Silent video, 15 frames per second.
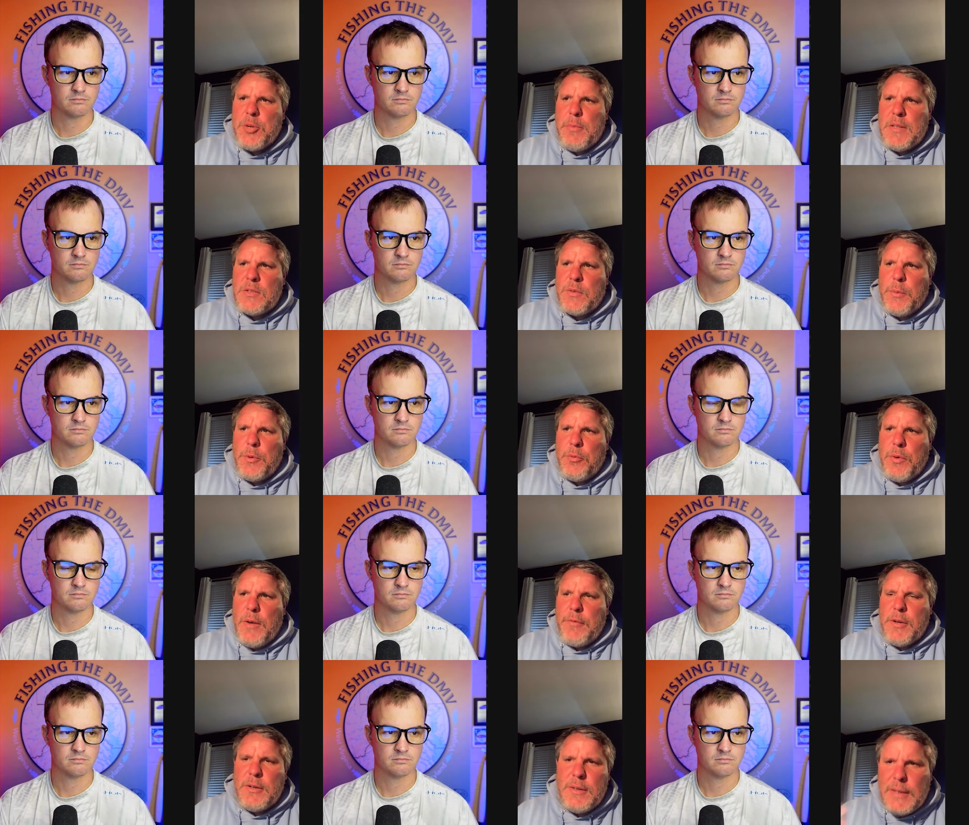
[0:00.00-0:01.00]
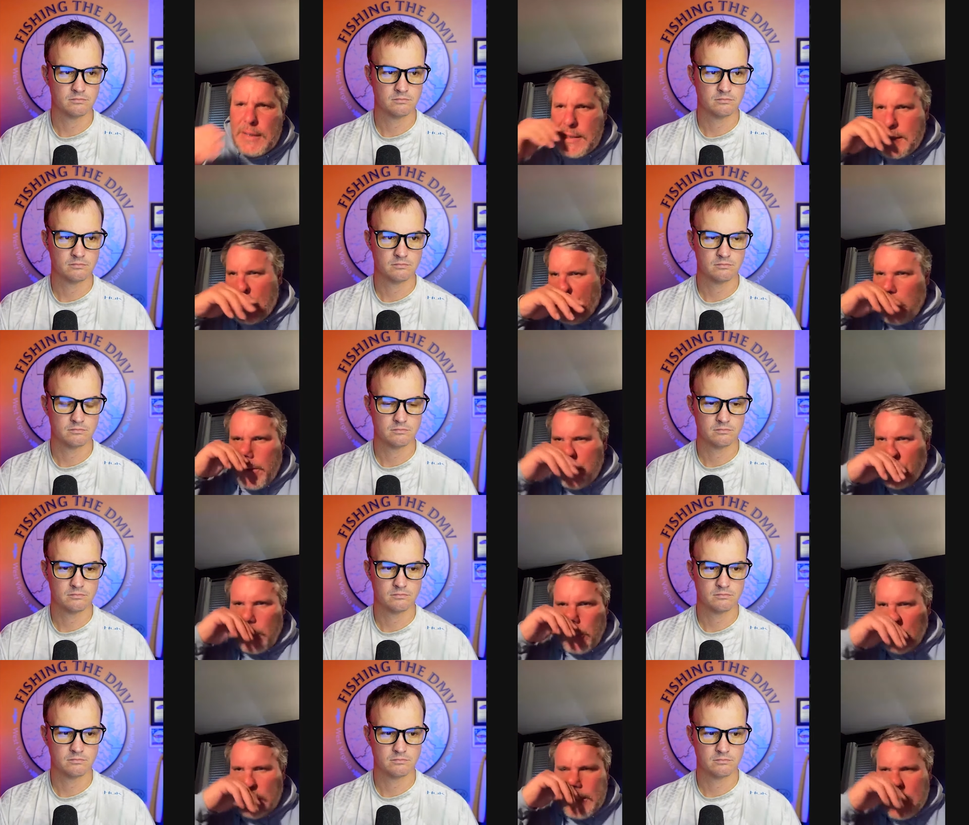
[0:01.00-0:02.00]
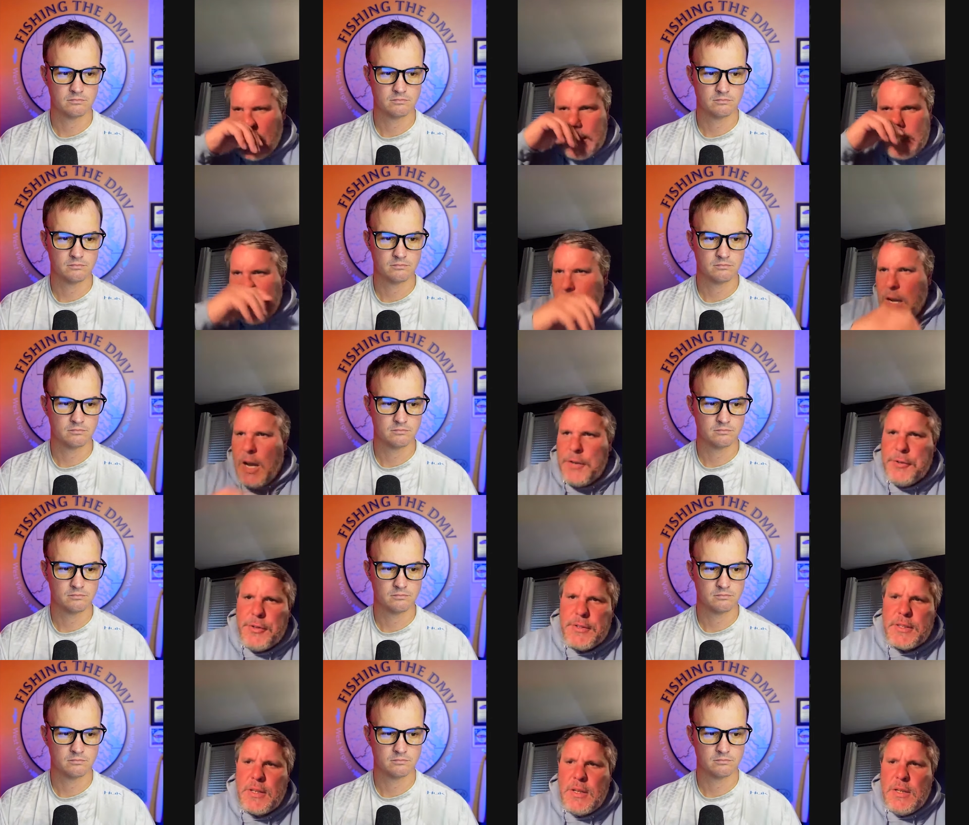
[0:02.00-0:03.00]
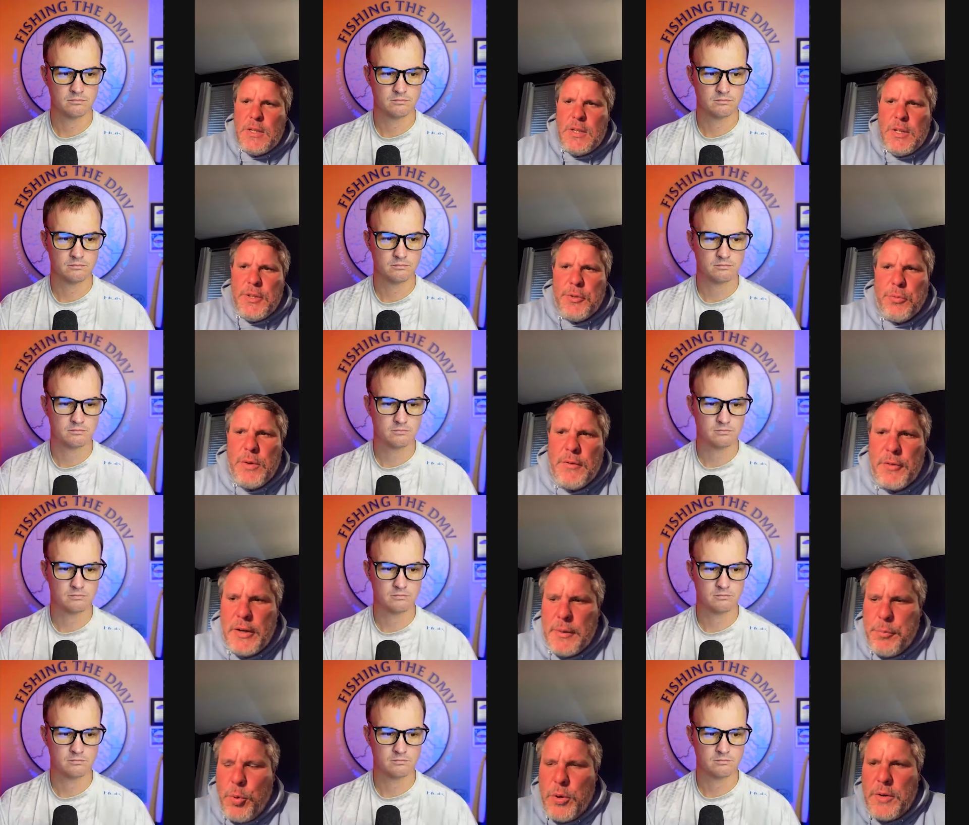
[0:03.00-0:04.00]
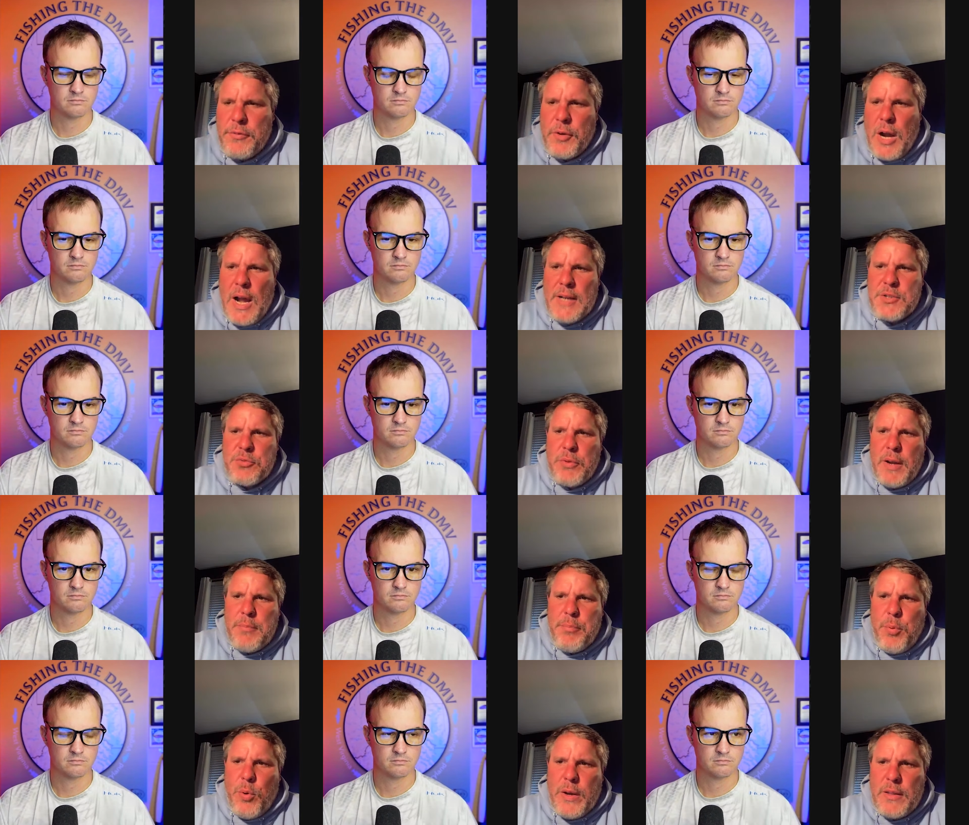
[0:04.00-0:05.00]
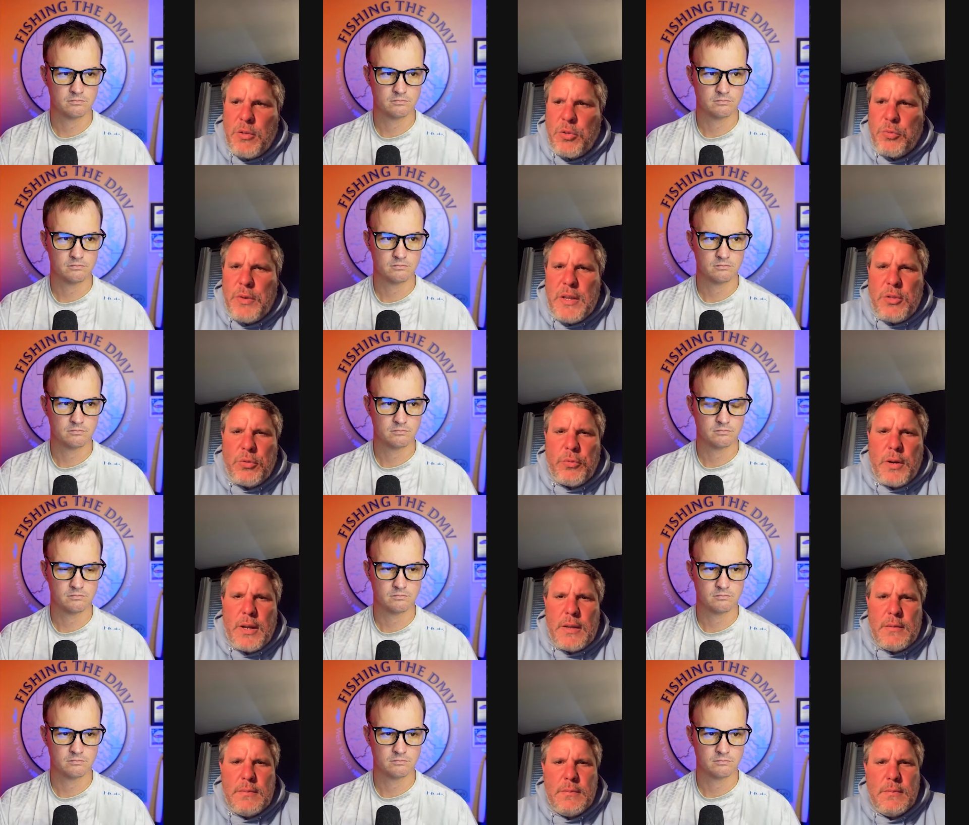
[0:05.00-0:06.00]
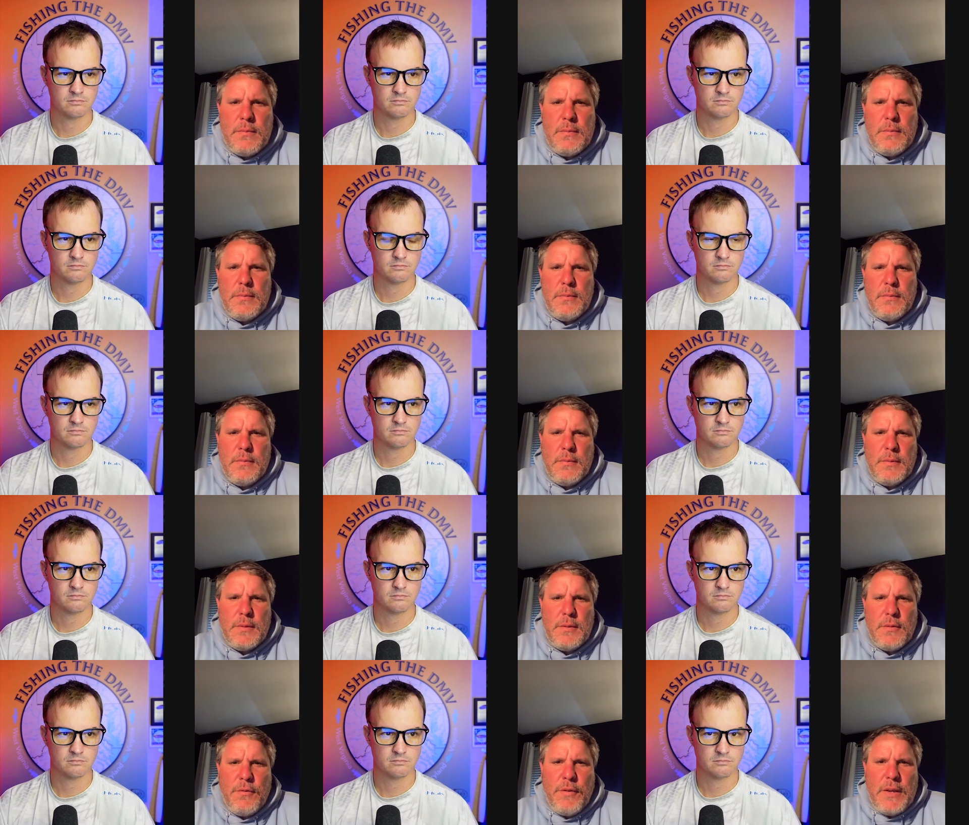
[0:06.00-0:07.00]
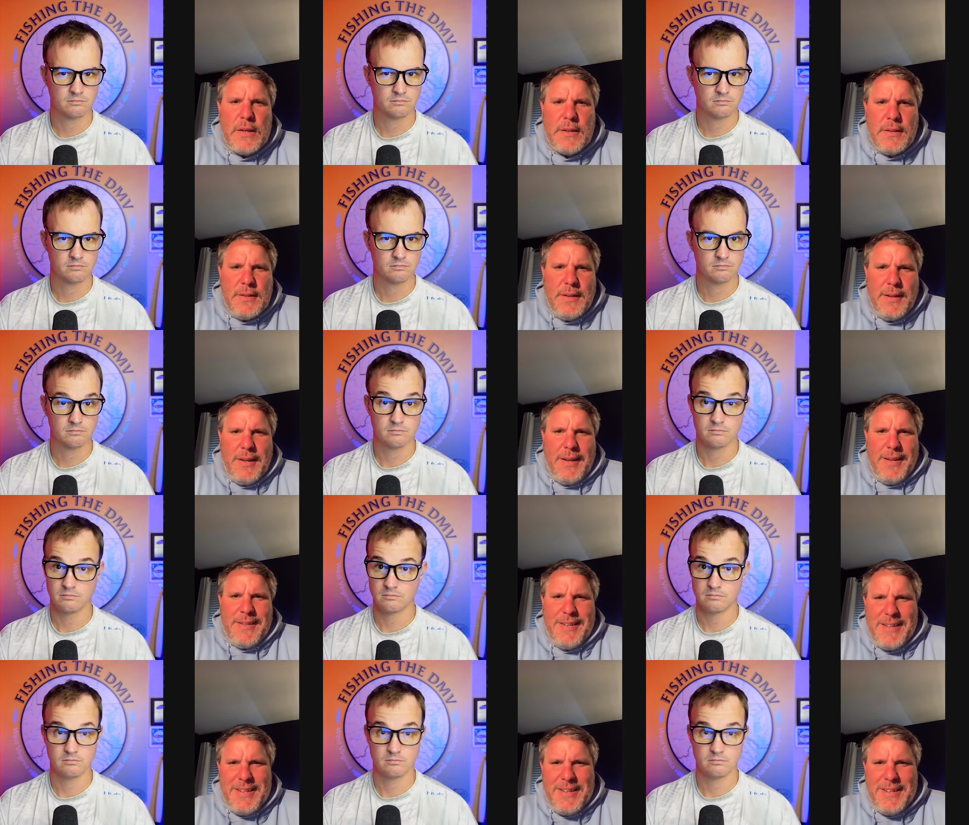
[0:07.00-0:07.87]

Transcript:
Speaker 1: measurements from the river. And somewhere in the early 1900s, the river at Point of Rocks read 0.33 feet.